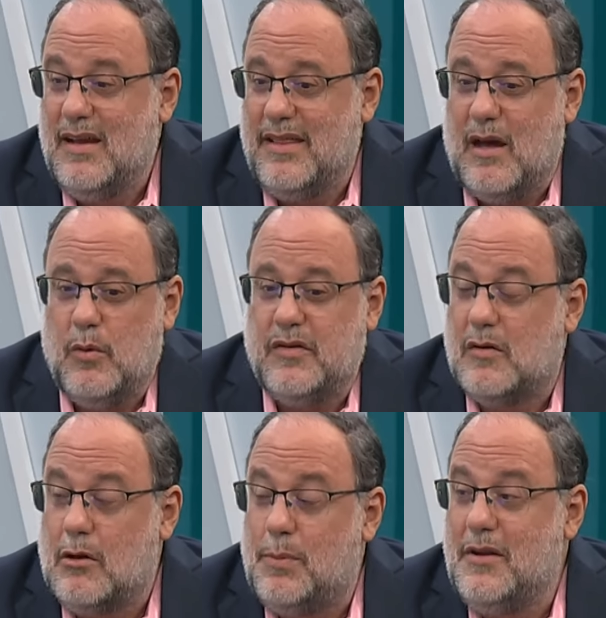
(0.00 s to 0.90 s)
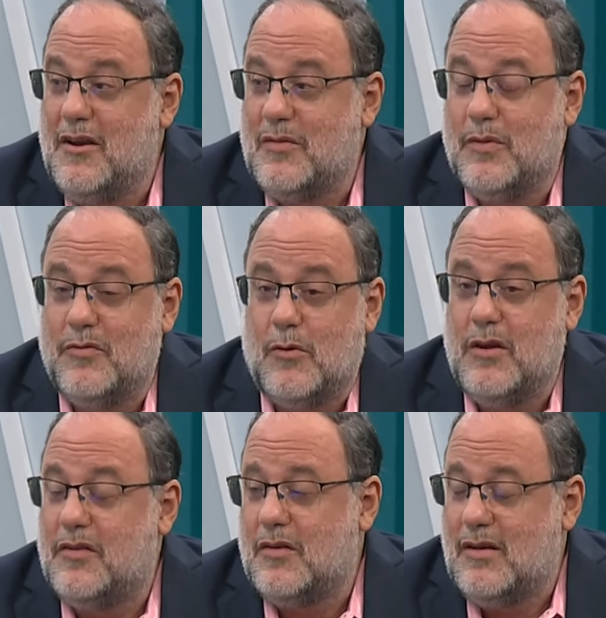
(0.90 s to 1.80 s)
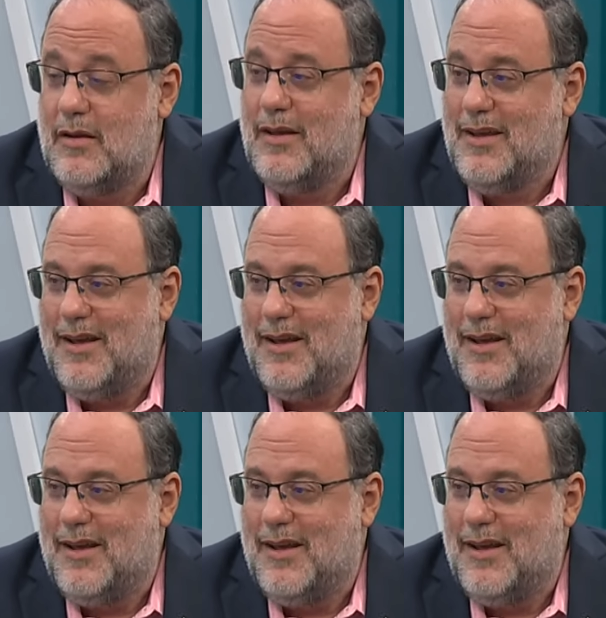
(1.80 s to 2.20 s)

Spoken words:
That was a couple of years before he suddenly